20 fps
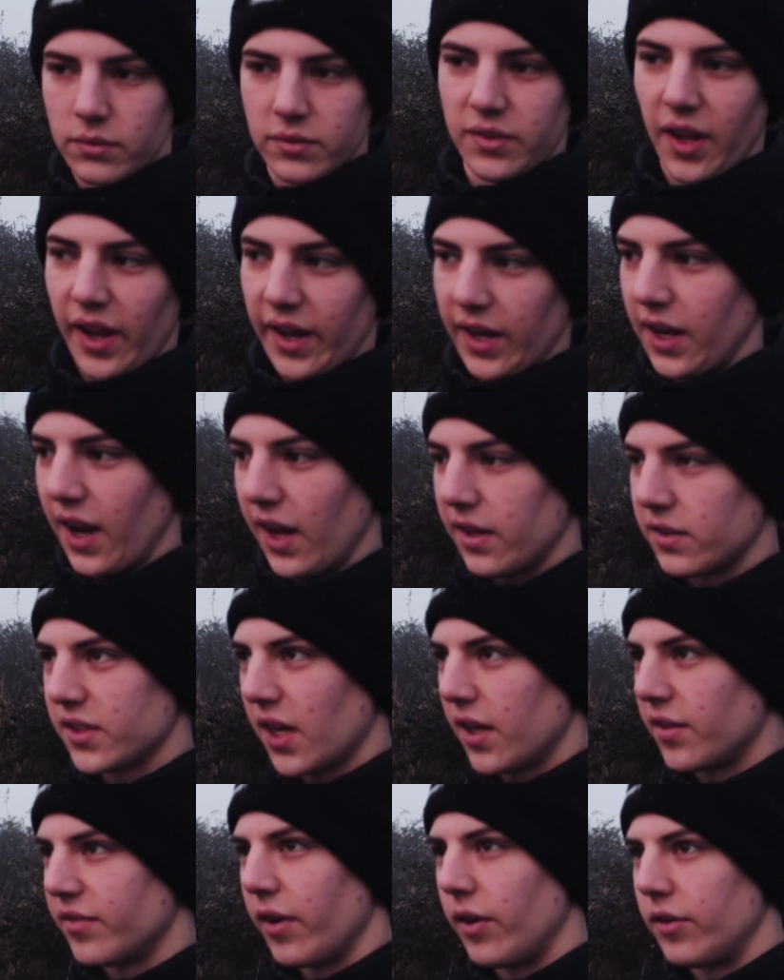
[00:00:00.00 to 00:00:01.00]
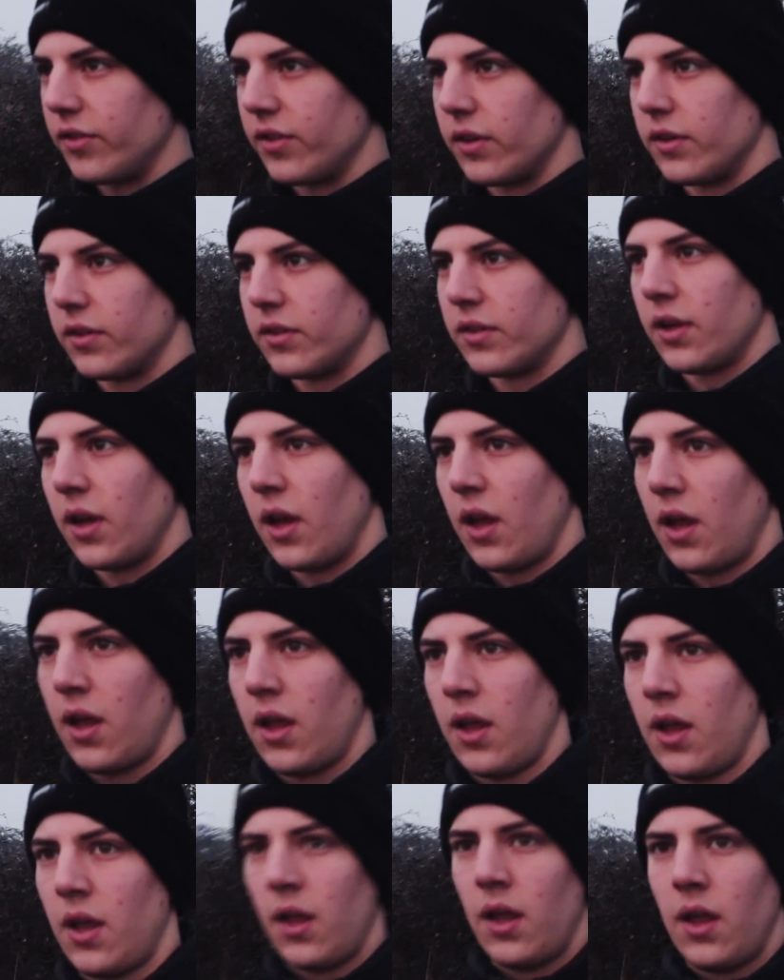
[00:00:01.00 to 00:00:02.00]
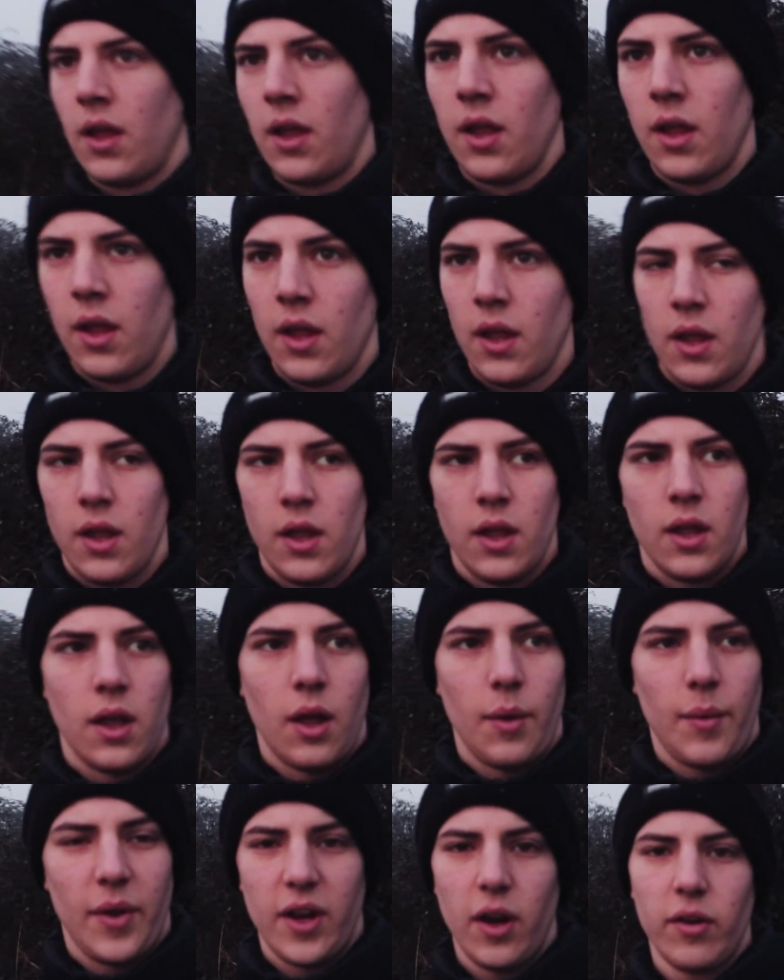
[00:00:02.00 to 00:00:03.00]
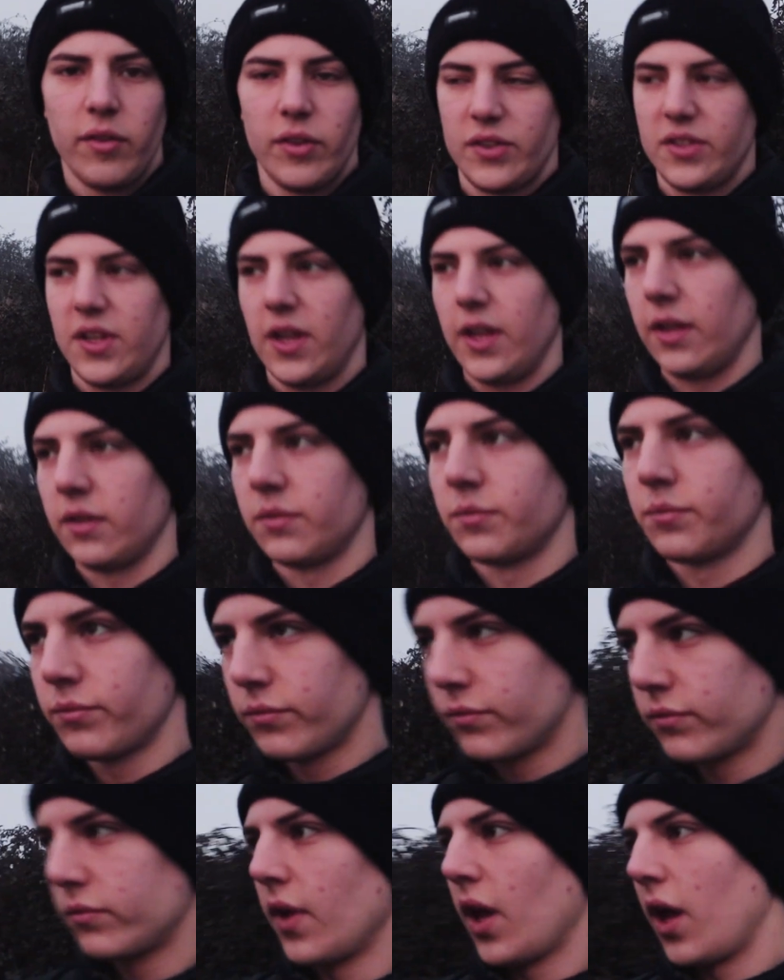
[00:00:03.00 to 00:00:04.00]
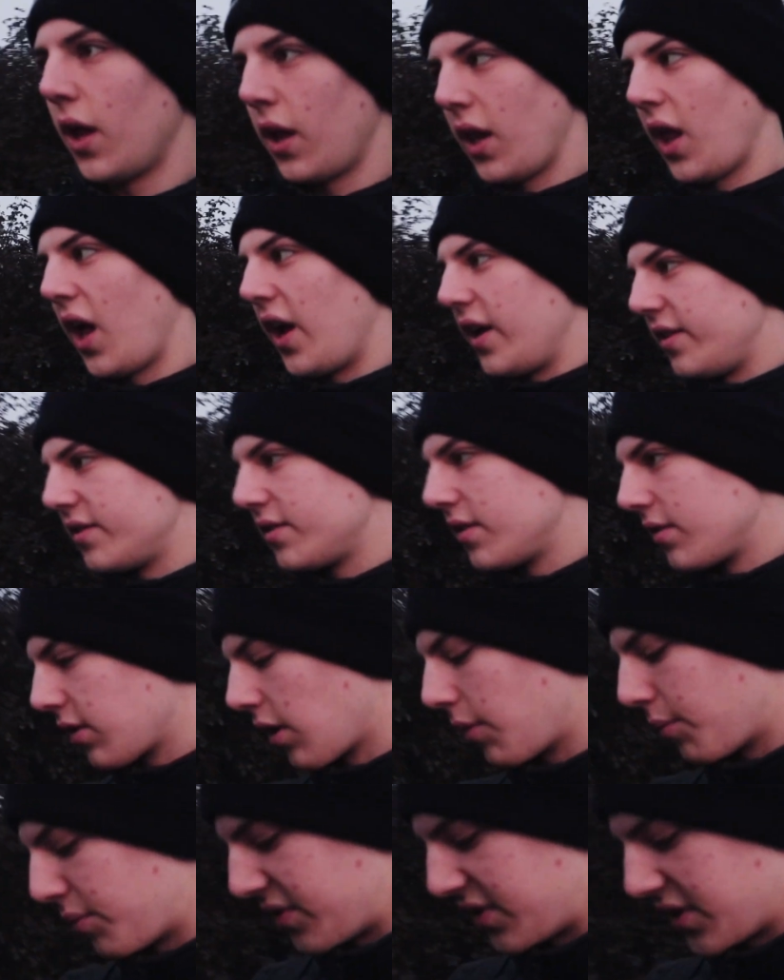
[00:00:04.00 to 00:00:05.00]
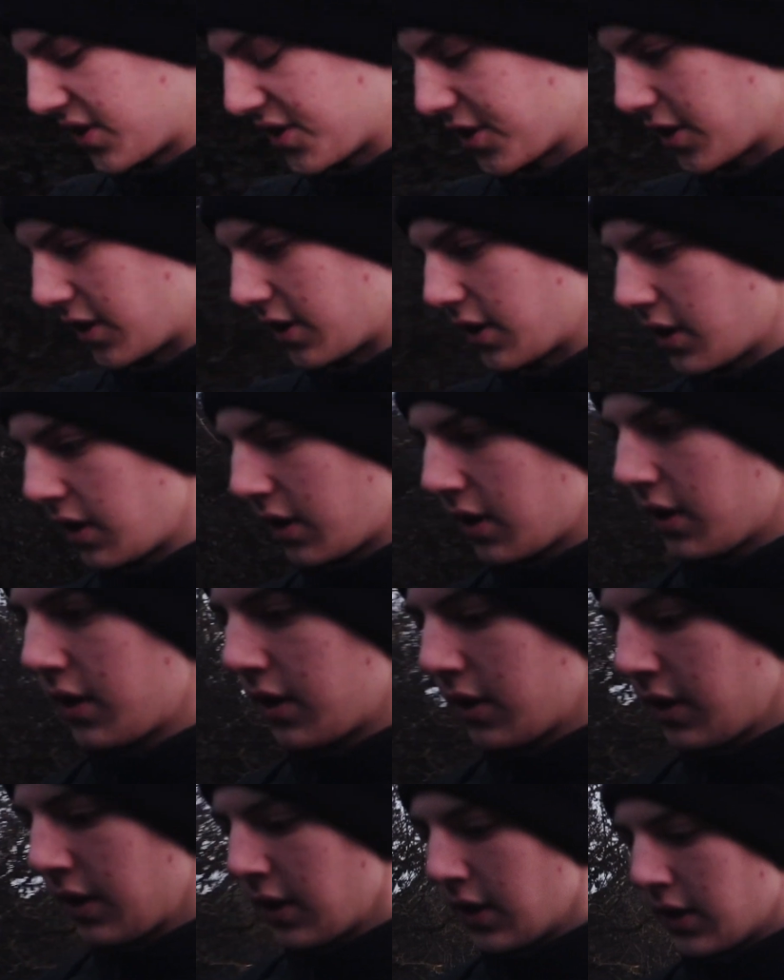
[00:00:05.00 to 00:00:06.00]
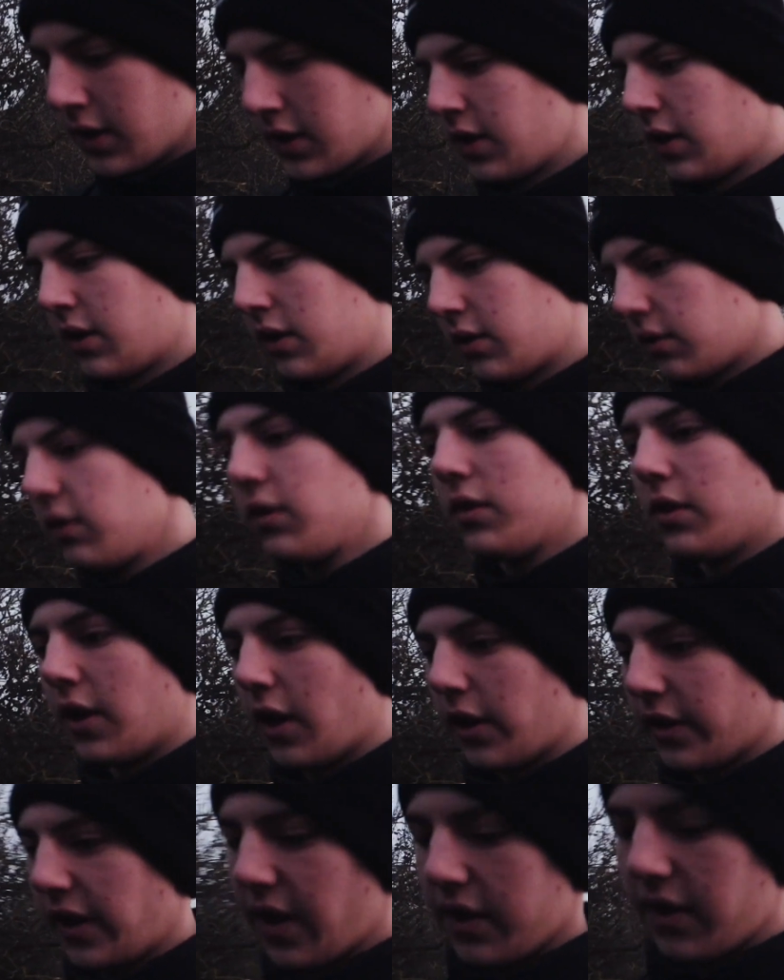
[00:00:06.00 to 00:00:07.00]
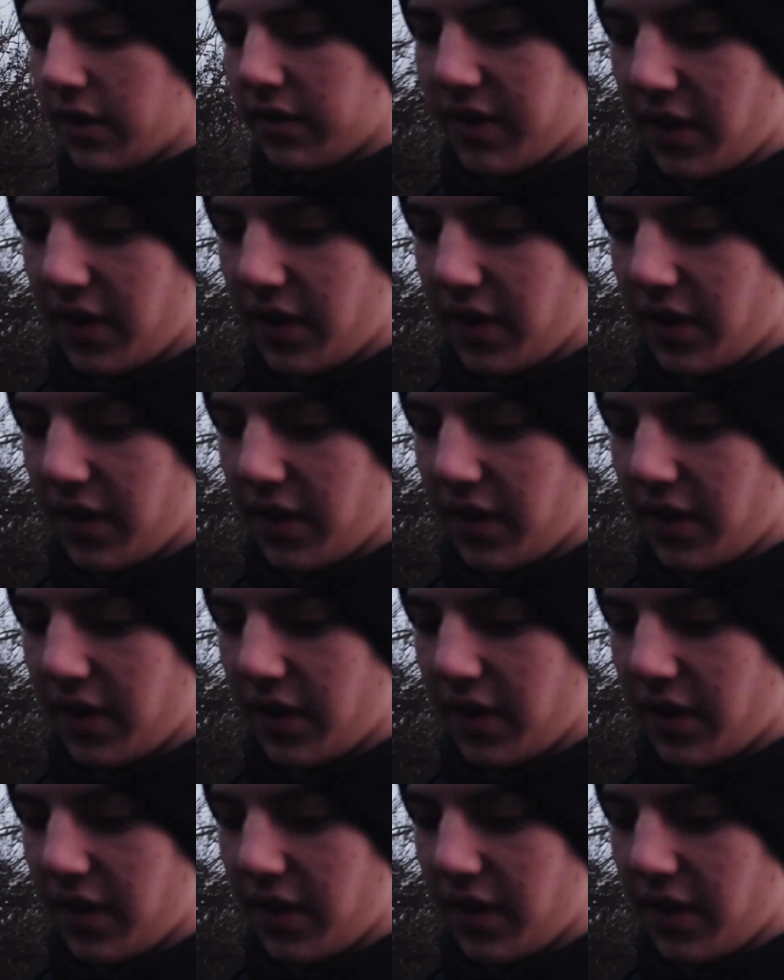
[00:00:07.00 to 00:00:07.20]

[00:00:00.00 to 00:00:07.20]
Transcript: taking landscape photos. I mean obviously light, composition, you know getting your